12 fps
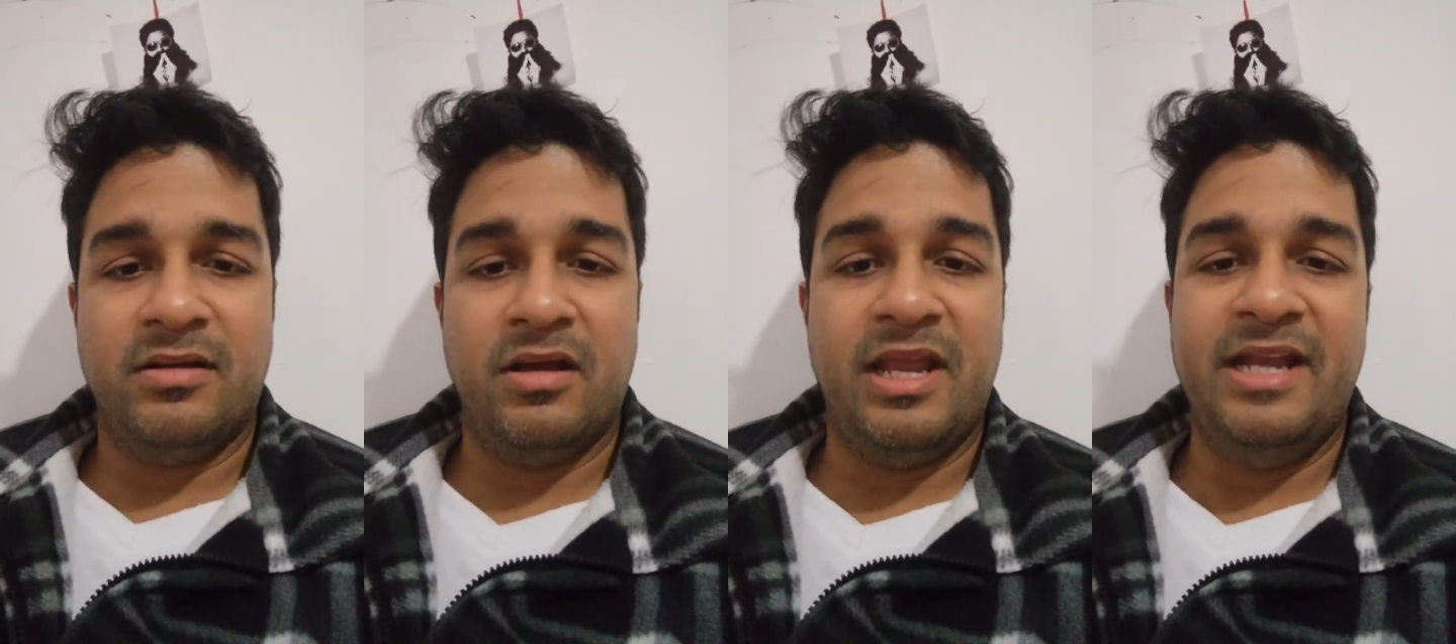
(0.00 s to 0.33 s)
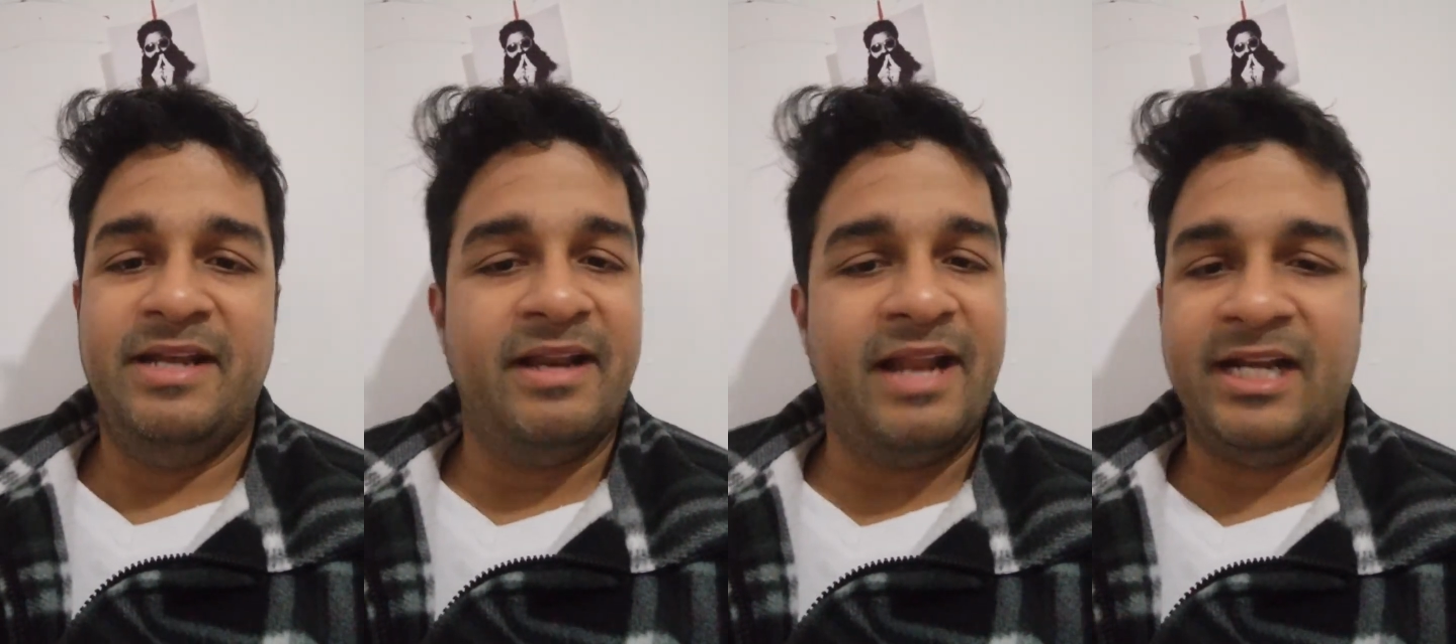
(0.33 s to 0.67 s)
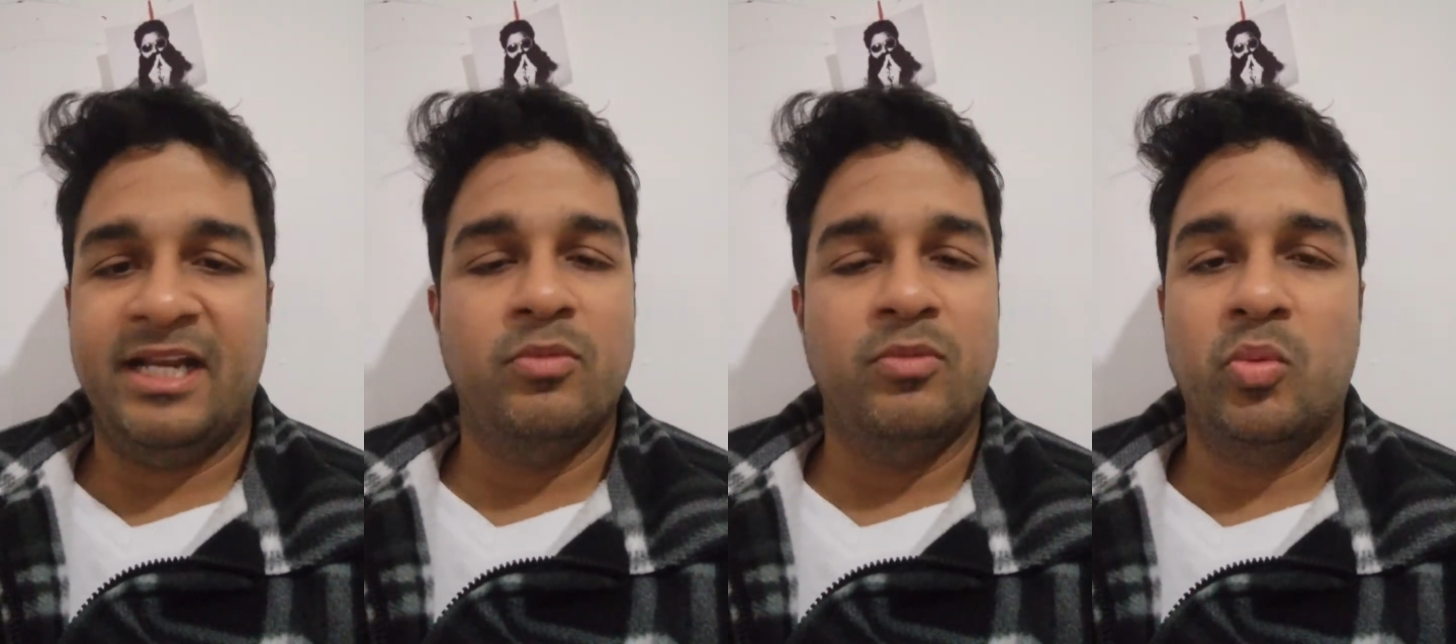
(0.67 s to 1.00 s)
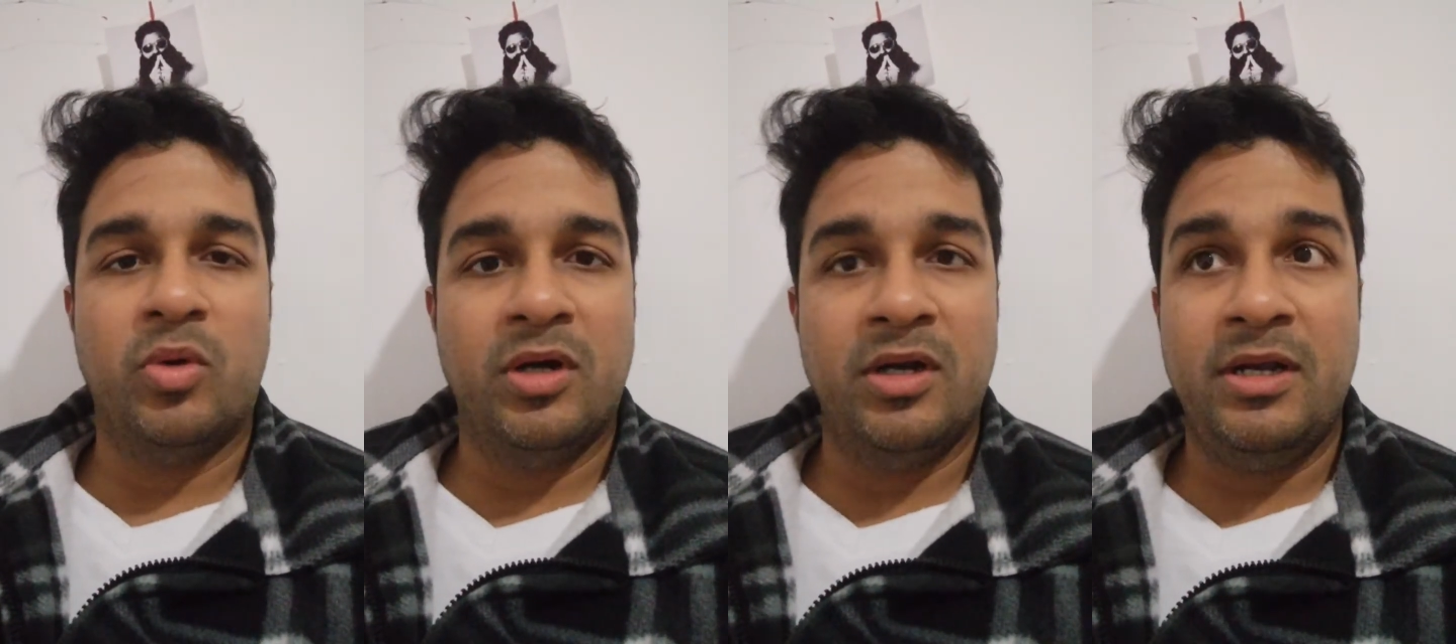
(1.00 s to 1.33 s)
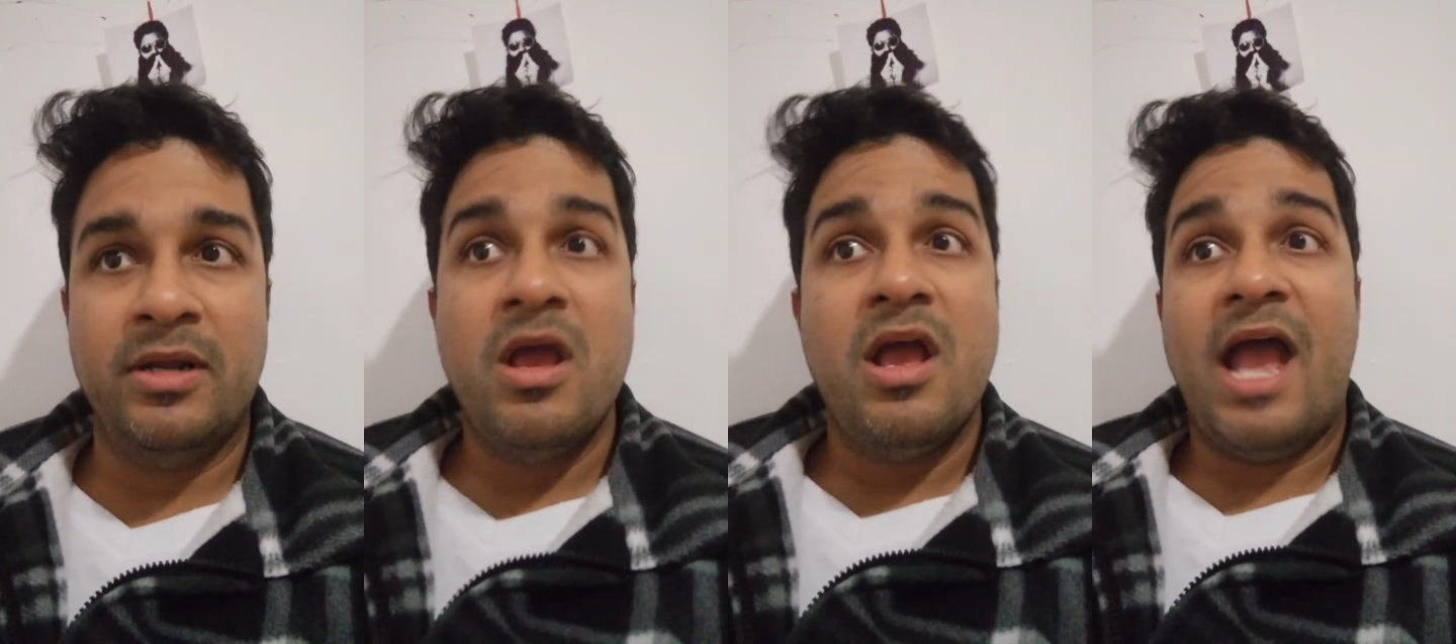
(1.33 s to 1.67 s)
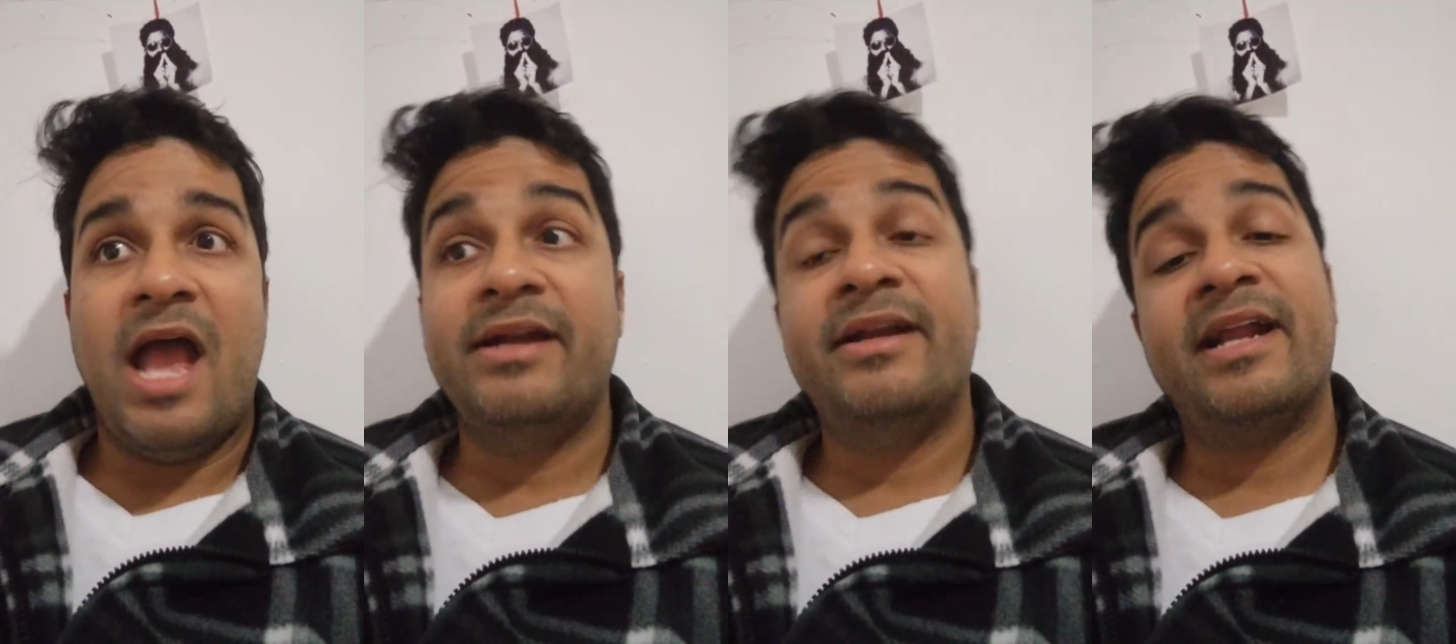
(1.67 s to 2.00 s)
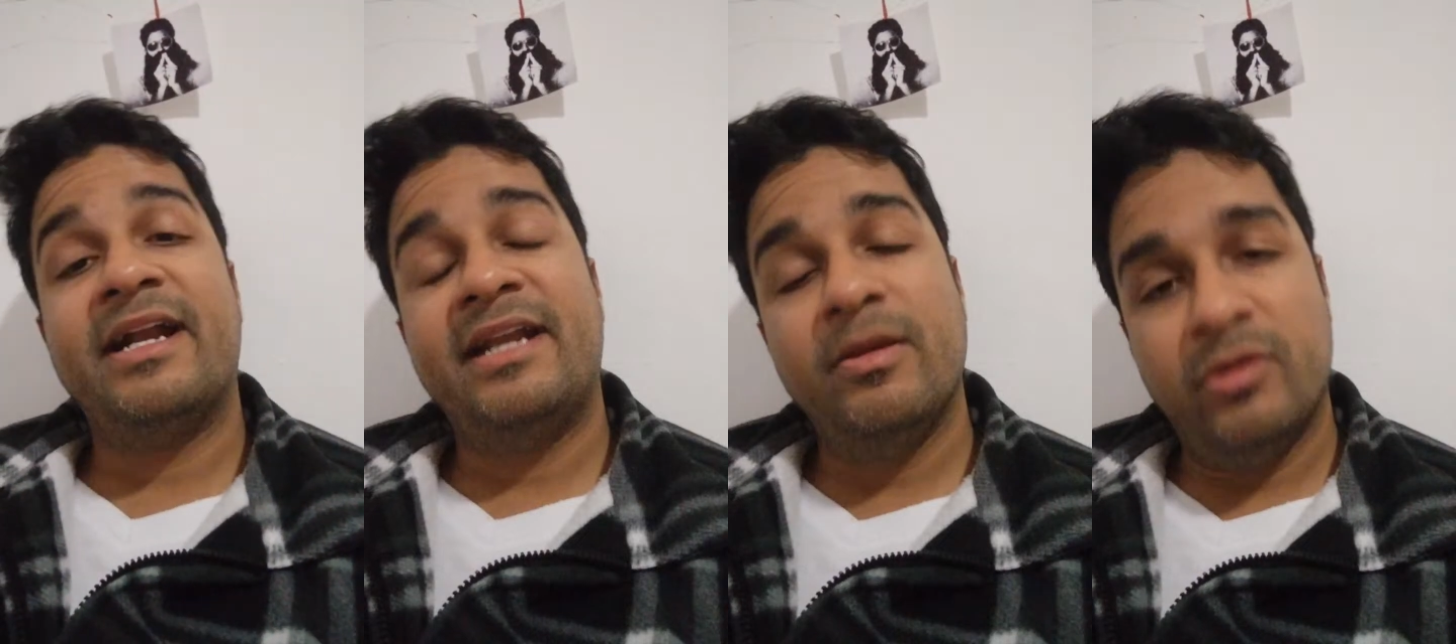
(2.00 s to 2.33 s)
Interacting with the world and interacting